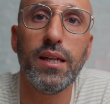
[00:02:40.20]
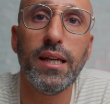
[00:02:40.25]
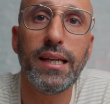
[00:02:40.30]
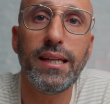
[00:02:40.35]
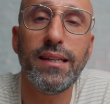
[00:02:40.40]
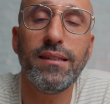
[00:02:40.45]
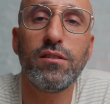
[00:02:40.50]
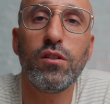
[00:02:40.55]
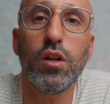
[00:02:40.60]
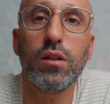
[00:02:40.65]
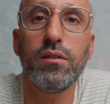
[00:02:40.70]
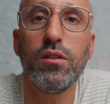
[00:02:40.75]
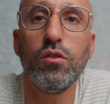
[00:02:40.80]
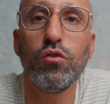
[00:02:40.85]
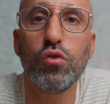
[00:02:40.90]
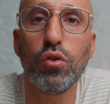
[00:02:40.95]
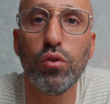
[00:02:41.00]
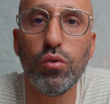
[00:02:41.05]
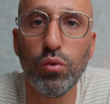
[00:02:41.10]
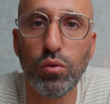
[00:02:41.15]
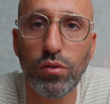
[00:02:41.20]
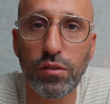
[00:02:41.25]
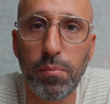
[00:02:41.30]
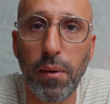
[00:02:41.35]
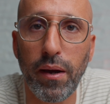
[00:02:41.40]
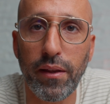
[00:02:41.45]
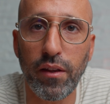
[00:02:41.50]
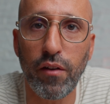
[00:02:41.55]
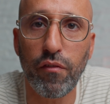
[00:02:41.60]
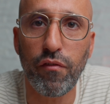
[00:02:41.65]
is not introduced
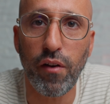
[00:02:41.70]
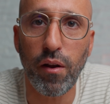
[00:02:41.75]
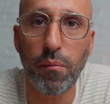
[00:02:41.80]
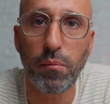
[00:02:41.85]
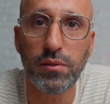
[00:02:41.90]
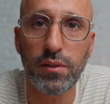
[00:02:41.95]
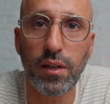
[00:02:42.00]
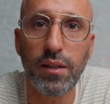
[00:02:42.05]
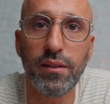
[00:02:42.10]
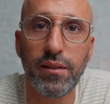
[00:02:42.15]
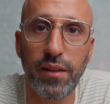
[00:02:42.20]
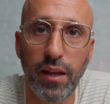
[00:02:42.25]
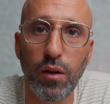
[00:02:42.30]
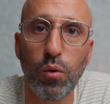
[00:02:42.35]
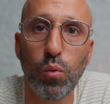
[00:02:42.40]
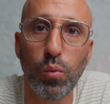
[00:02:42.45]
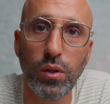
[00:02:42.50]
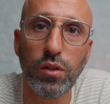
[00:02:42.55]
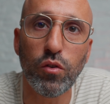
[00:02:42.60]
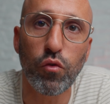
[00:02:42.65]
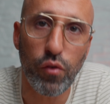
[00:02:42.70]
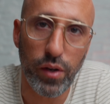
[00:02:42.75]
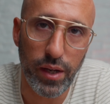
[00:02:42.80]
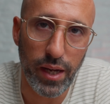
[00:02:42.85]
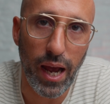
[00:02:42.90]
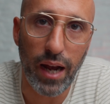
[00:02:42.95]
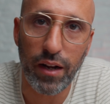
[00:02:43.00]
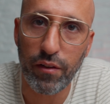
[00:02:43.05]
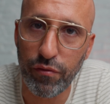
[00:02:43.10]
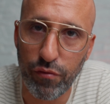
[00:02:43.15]
by their family, they will
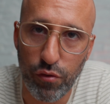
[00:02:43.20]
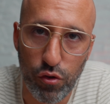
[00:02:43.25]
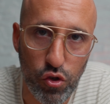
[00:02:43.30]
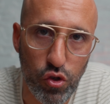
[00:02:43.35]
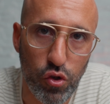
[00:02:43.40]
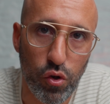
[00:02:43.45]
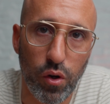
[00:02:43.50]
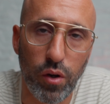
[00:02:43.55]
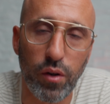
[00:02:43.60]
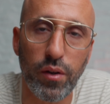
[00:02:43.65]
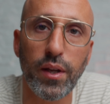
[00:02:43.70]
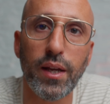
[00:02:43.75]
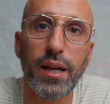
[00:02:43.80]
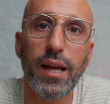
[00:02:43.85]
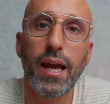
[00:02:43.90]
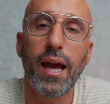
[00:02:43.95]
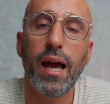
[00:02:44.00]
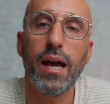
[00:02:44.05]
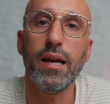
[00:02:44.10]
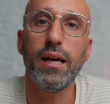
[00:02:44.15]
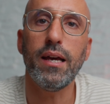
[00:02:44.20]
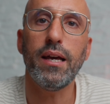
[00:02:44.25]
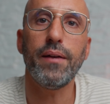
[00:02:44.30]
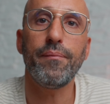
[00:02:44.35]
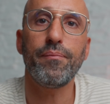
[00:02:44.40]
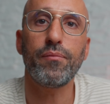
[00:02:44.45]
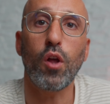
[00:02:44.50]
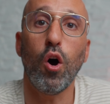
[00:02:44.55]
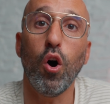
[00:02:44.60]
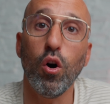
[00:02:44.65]
react for sure.
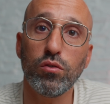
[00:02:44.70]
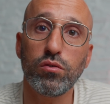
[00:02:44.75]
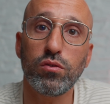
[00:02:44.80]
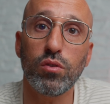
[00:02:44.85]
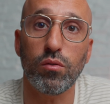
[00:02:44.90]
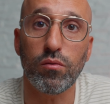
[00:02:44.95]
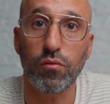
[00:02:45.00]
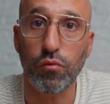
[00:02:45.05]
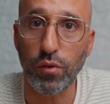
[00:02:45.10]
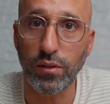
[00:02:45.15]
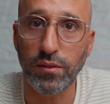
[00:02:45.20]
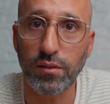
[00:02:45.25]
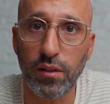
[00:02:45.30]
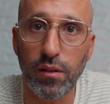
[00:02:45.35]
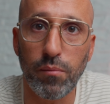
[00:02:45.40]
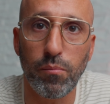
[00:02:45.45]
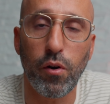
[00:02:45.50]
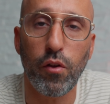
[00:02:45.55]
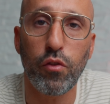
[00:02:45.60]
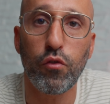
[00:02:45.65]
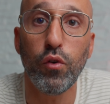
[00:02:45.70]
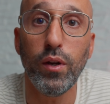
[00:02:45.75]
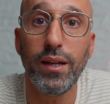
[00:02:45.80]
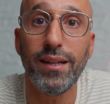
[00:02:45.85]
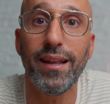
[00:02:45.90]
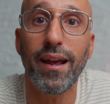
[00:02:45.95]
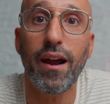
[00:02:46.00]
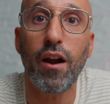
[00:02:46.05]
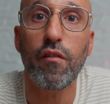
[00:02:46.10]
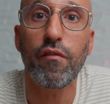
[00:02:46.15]
Also, reason number 3,
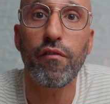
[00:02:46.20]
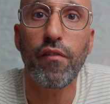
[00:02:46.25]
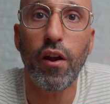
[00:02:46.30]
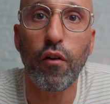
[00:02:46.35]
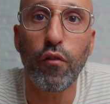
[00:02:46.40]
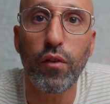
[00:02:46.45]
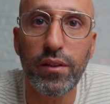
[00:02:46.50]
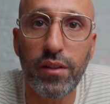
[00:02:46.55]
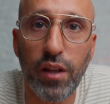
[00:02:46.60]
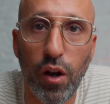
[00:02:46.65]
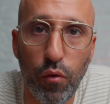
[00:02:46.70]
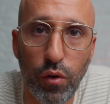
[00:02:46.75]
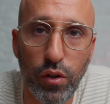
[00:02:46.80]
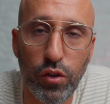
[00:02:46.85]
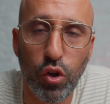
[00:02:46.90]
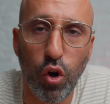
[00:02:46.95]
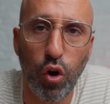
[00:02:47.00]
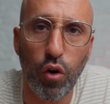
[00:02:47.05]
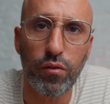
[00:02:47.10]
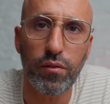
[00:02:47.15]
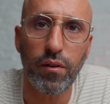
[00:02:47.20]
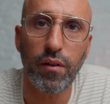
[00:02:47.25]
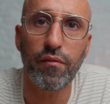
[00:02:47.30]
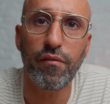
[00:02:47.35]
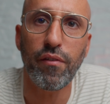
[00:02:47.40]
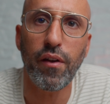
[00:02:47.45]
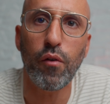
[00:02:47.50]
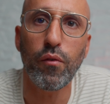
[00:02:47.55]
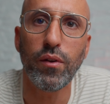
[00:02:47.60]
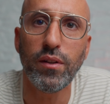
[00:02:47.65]
they are very territorial and
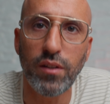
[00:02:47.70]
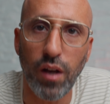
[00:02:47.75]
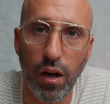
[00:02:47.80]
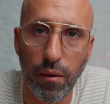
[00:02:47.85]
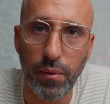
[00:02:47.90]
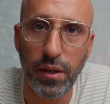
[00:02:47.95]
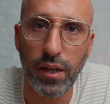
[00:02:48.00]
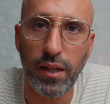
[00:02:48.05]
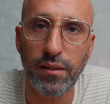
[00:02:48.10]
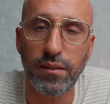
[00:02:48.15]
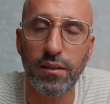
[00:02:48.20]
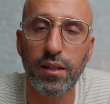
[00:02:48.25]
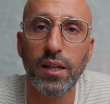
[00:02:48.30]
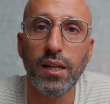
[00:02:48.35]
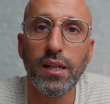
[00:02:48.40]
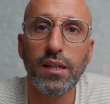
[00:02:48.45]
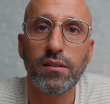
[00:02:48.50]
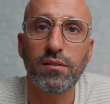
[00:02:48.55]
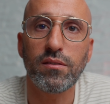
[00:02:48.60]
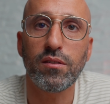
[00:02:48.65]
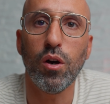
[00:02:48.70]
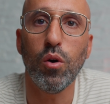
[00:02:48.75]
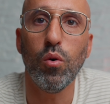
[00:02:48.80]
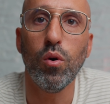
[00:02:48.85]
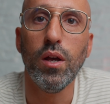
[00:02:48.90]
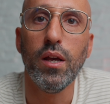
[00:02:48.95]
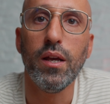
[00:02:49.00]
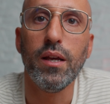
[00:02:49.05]
very dominant. So